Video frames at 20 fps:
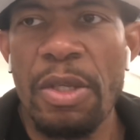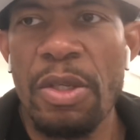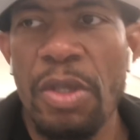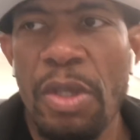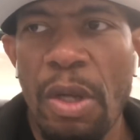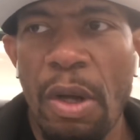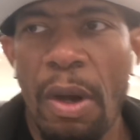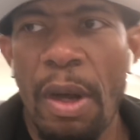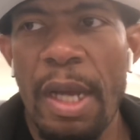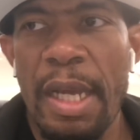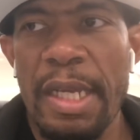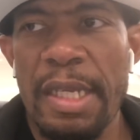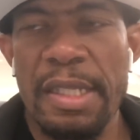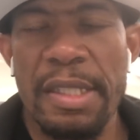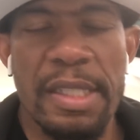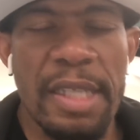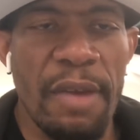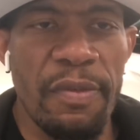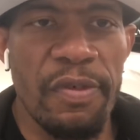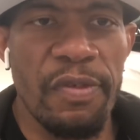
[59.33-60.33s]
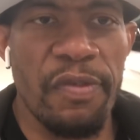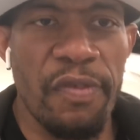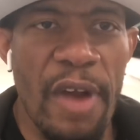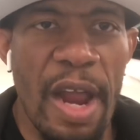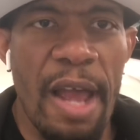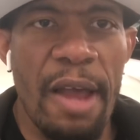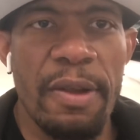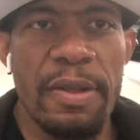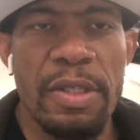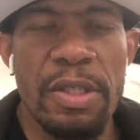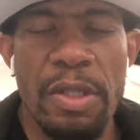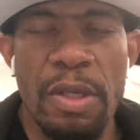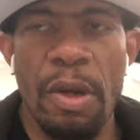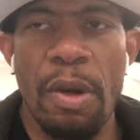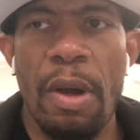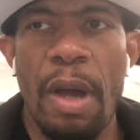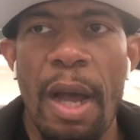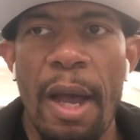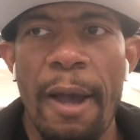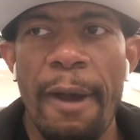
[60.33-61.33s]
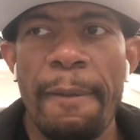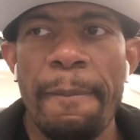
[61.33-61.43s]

you know, in the seventh round. You know,